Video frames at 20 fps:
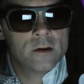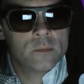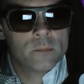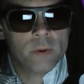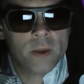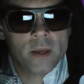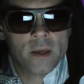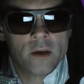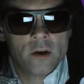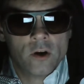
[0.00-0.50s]

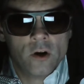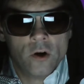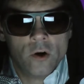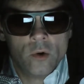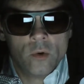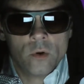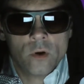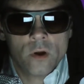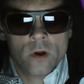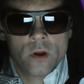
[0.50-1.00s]

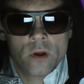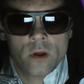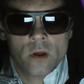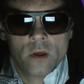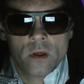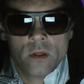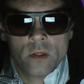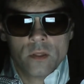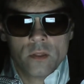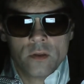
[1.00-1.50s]
Khomenko
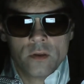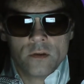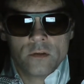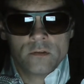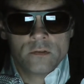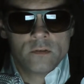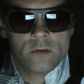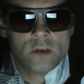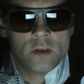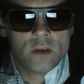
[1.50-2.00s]
the
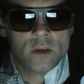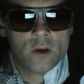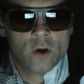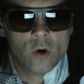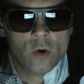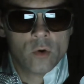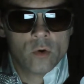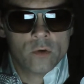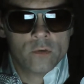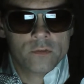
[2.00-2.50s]

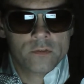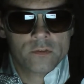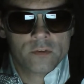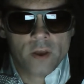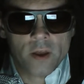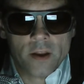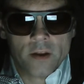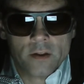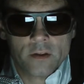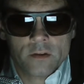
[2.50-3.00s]
CEO of
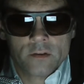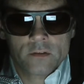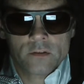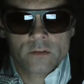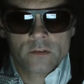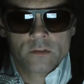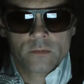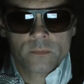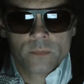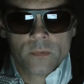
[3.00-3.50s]

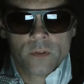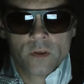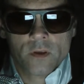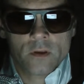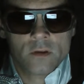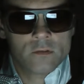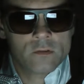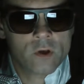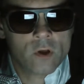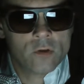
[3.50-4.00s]
Sidus,
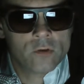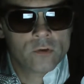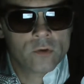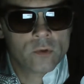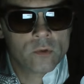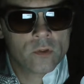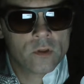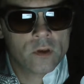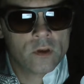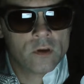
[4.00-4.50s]
is
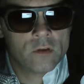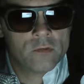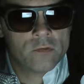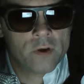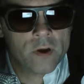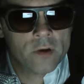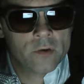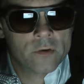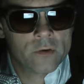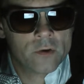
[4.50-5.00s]
also the
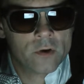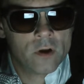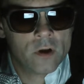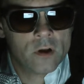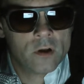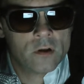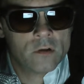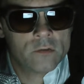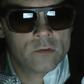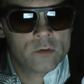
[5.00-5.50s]
founder
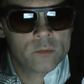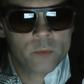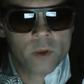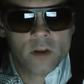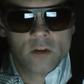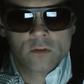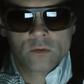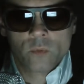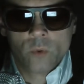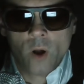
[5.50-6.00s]
of
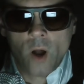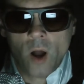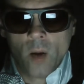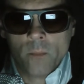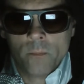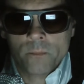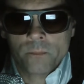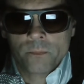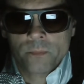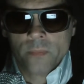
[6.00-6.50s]

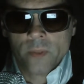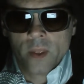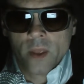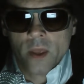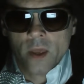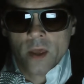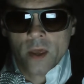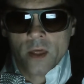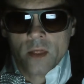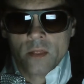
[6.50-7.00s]
SpaceSwap.
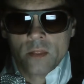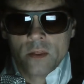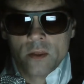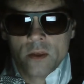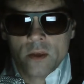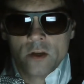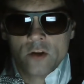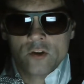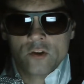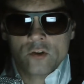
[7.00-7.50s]

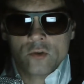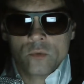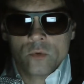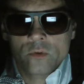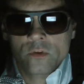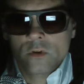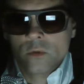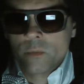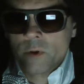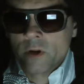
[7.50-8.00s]
The issue
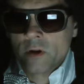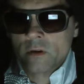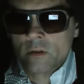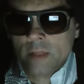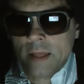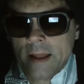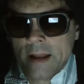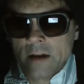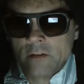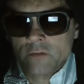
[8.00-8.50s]
was an apparent
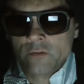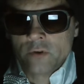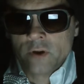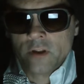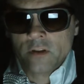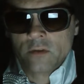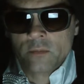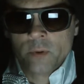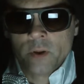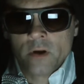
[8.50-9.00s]
lack of
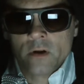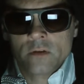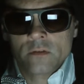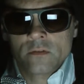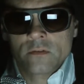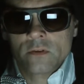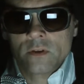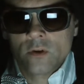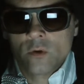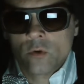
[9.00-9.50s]

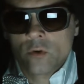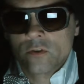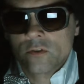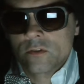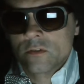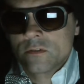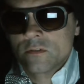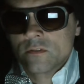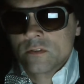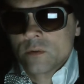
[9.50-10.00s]
transparency or
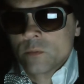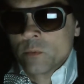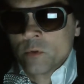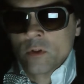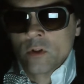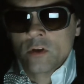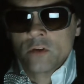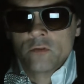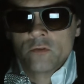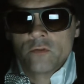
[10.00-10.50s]
just simple
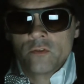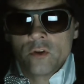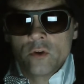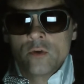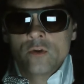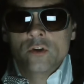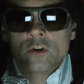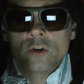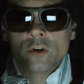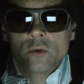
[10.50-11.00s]

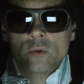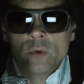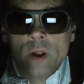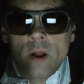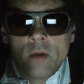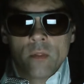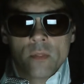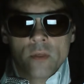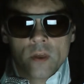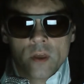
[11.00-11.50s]
confusion
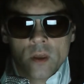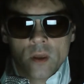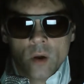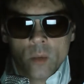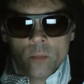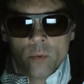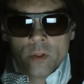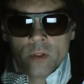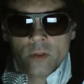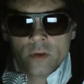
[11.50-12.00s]
around the
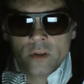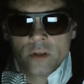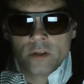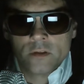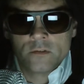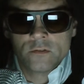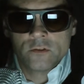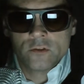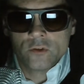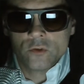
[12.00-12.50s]
ability
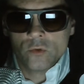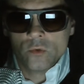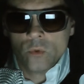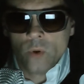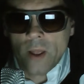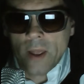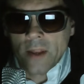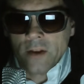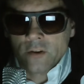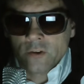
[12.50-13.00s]
to
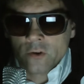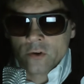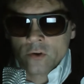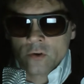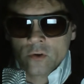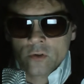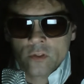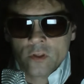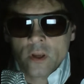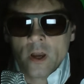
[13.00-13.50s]

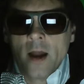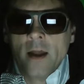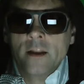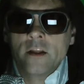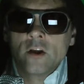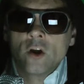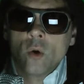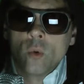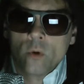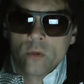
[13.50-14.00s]
enter the
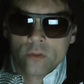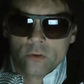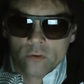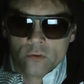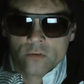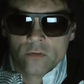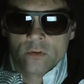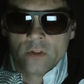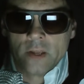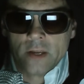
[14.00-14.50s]
IDO with your
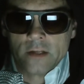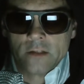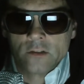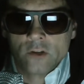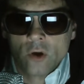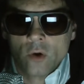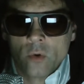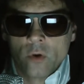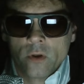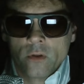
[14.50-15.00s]
stake
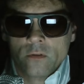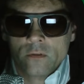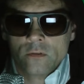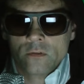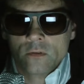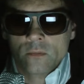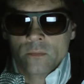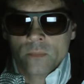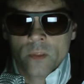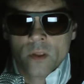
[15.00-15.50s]

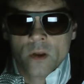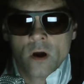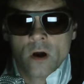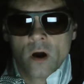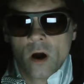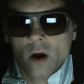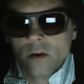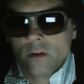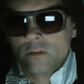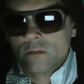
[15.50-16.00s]
tokens.
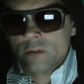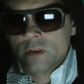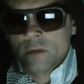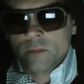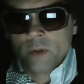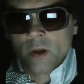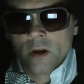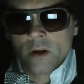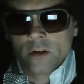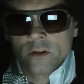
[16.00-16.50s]
Honestly, I'm
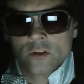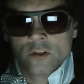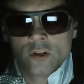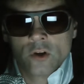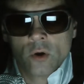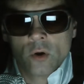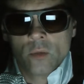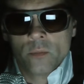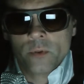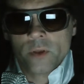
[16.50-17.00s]
not going to
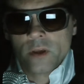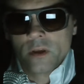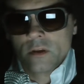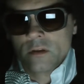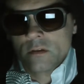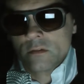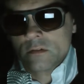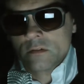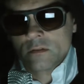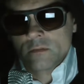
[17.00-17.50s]
show it
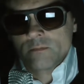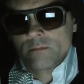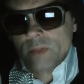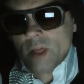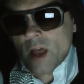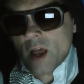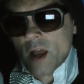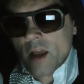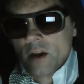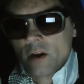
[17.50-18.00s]
because
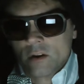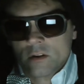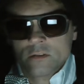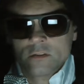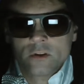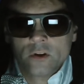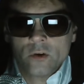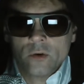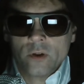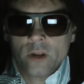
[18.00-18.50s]
I
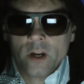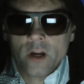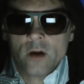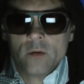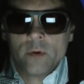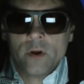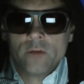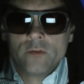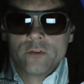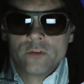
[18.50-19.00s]
honestly don't care
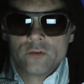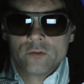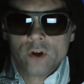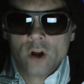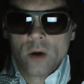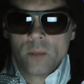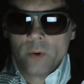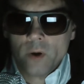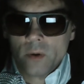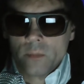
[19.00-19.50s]
about the
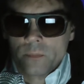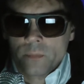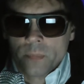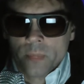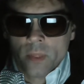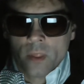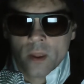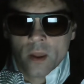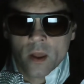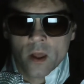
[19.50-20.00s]
drama.
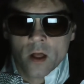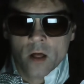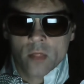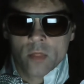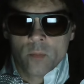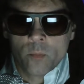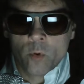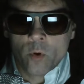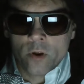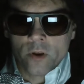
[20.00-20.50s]

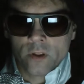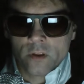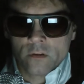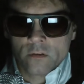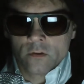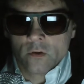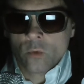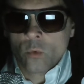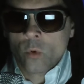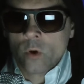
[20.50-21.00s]
The point
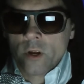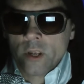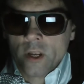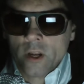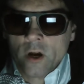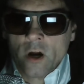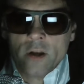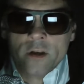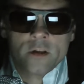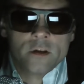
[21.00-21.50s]
is, they're
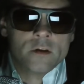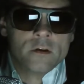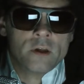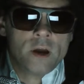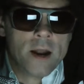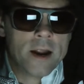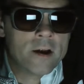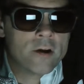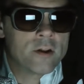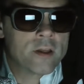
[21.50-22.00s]
working on it and
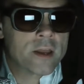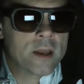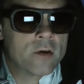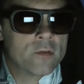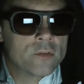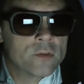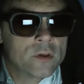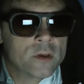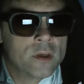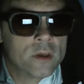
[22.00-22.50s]
ironing
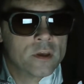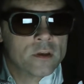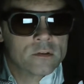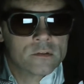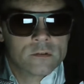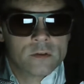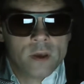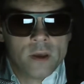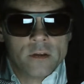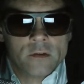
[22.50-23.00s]
out the
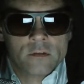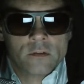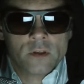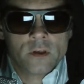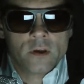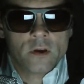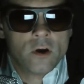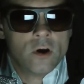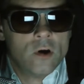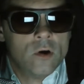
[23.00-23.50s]
kinks as
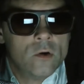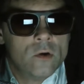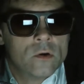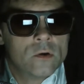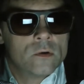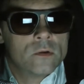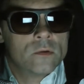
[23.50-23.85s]
they go.